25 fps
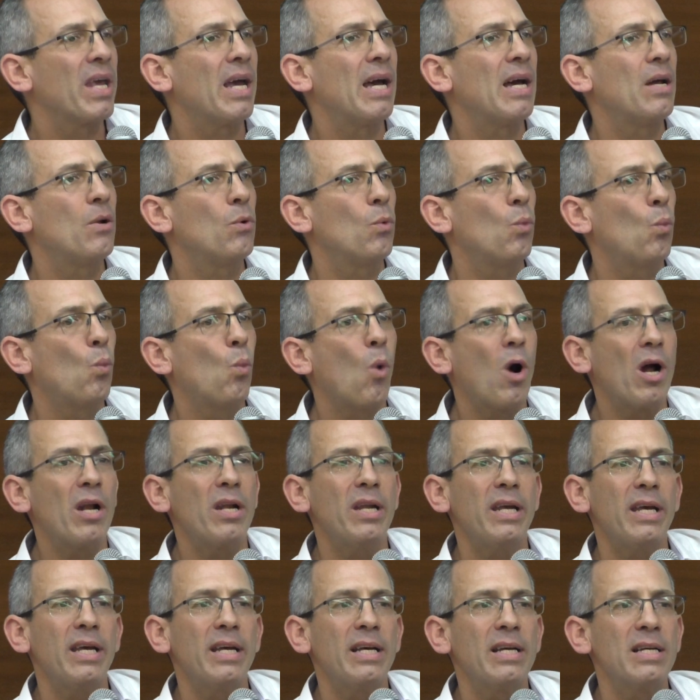And
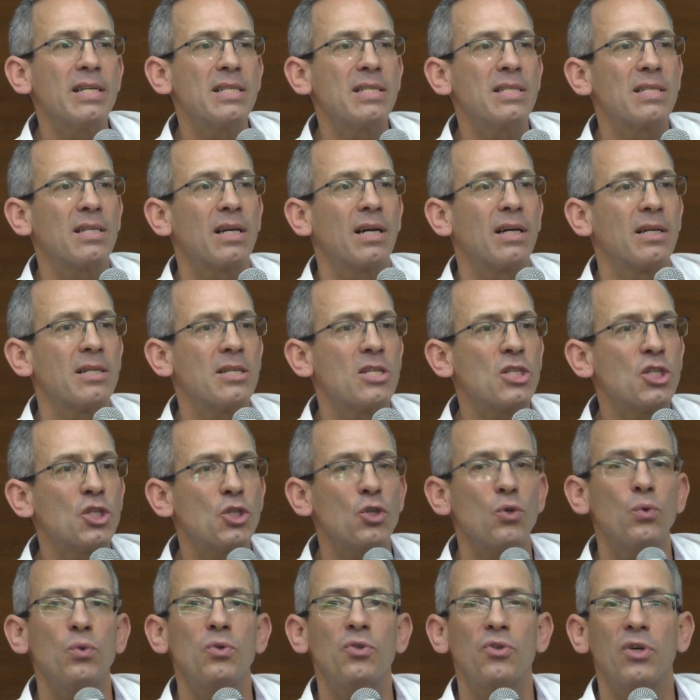one is a
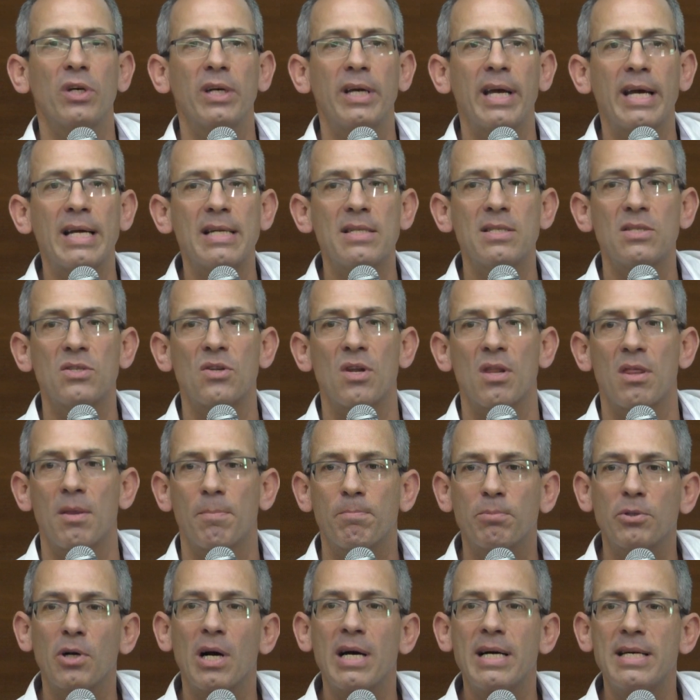suit against the
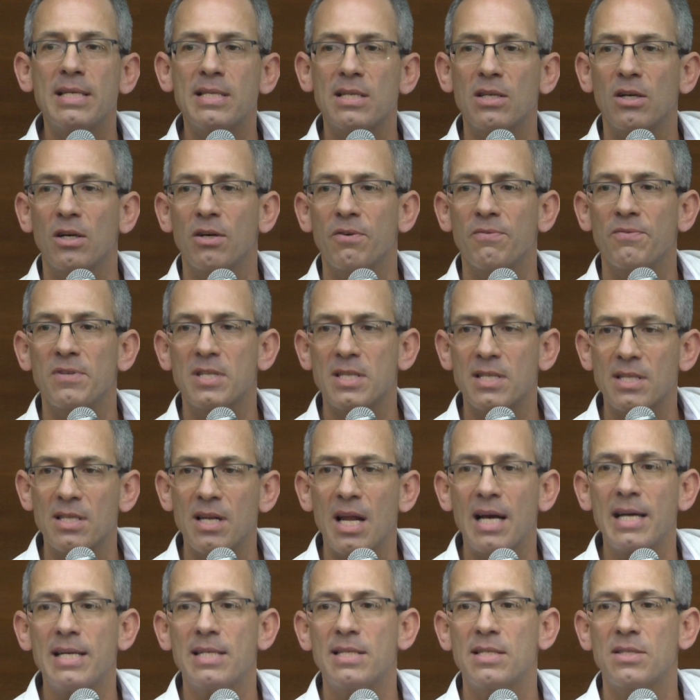price of
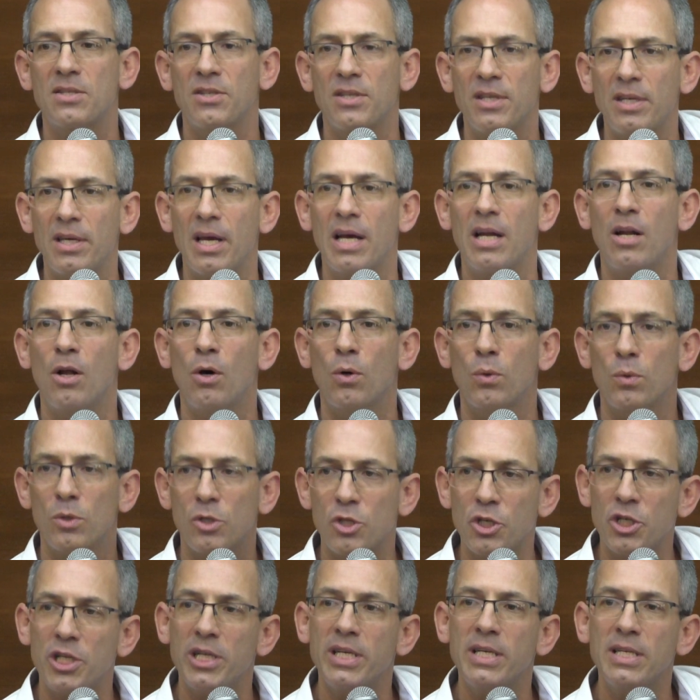sliced yellow
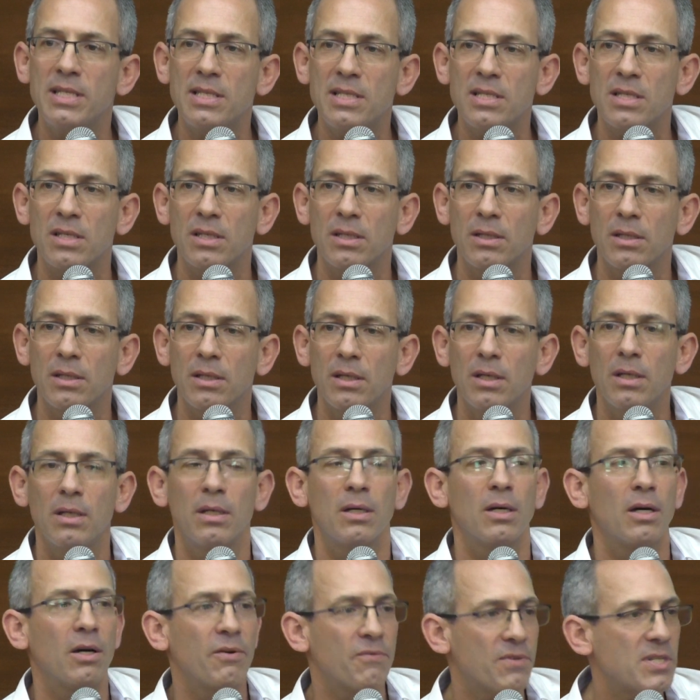cheese
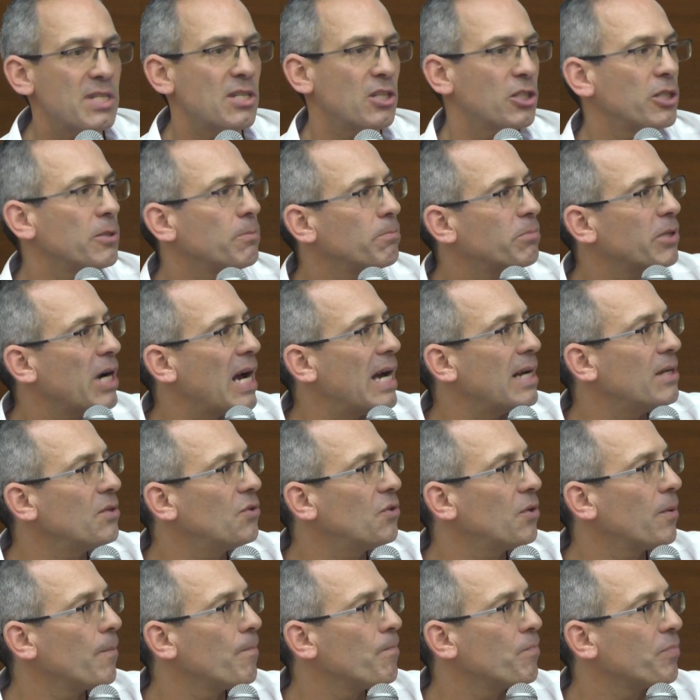of a certain
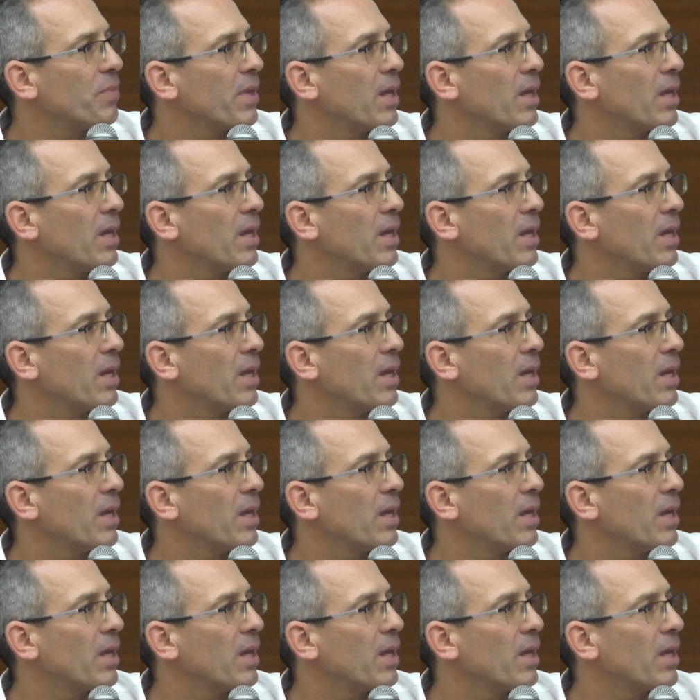brand,